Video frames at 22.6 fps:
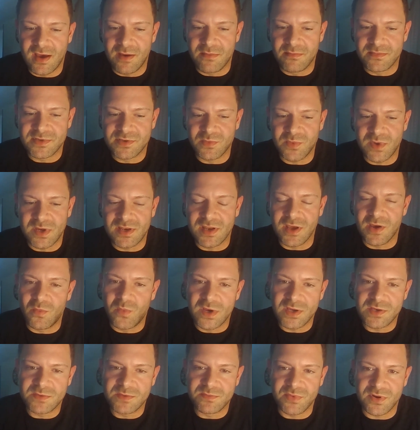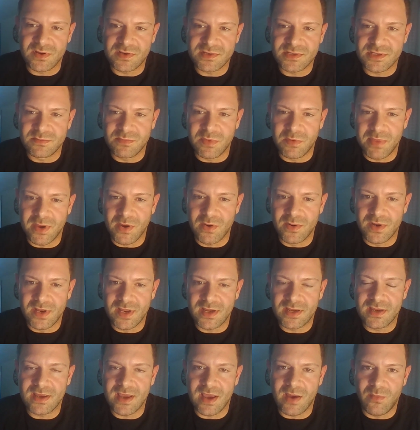So we know which products to be
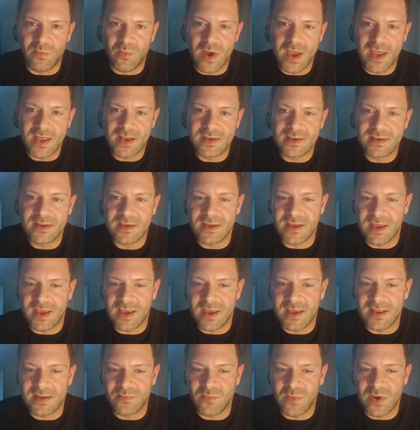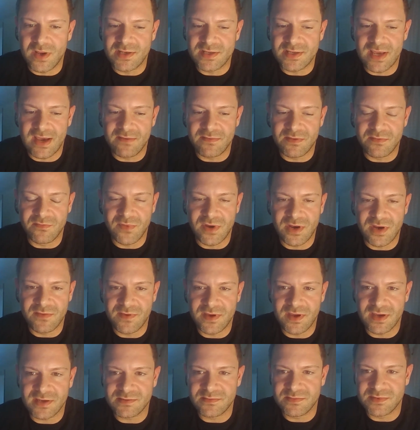building and when to have them ready for
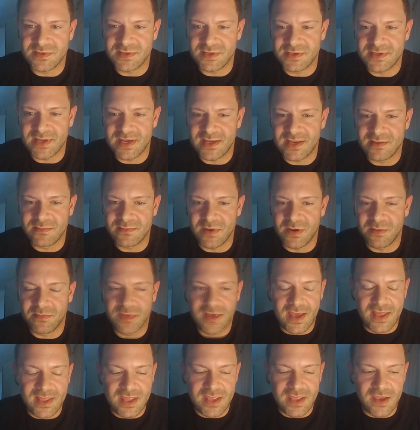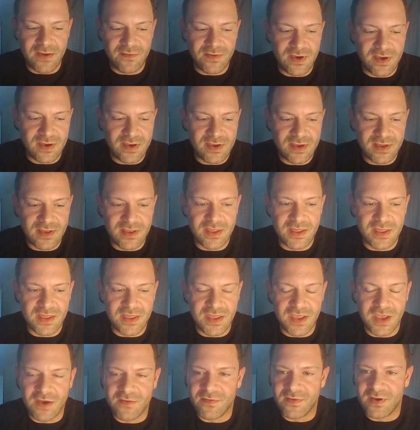customers to take them up. And the other
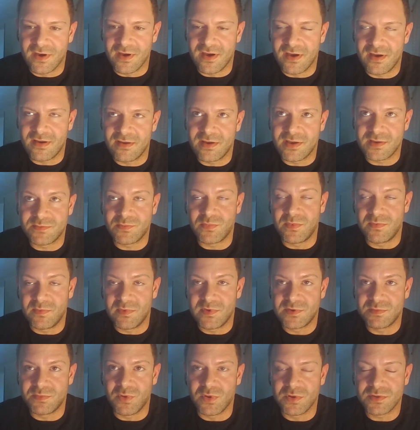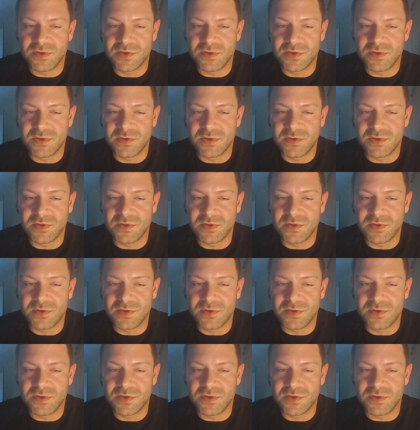with sports